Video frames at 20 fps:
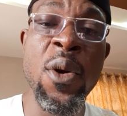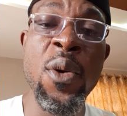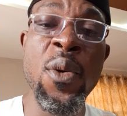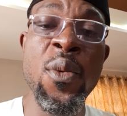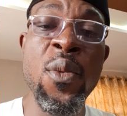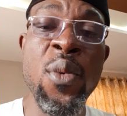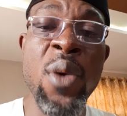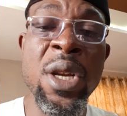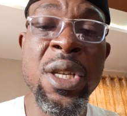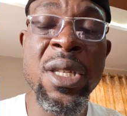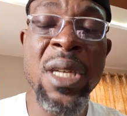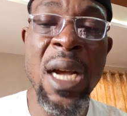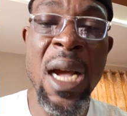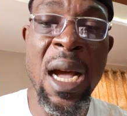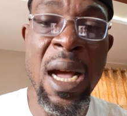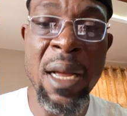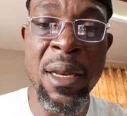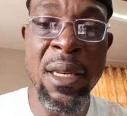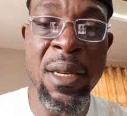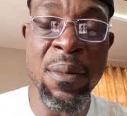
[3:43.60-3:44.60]
Which
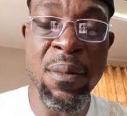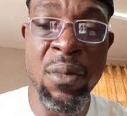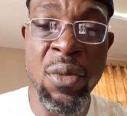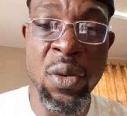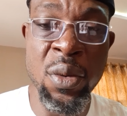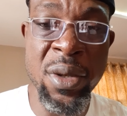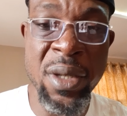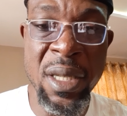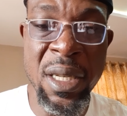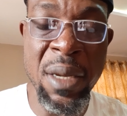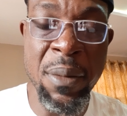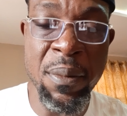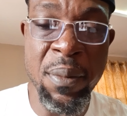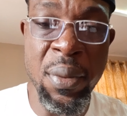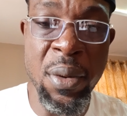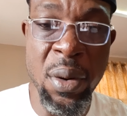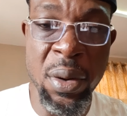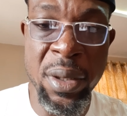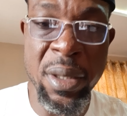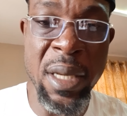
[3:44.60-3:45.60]
are the most
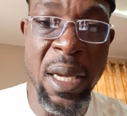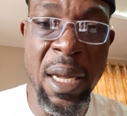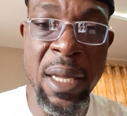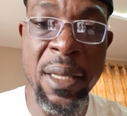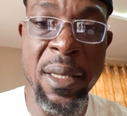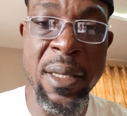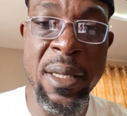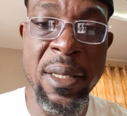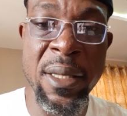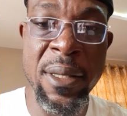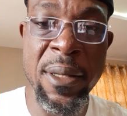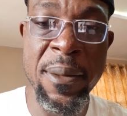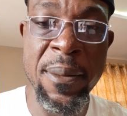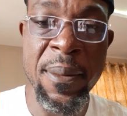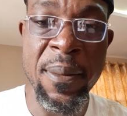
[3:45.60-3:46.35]
important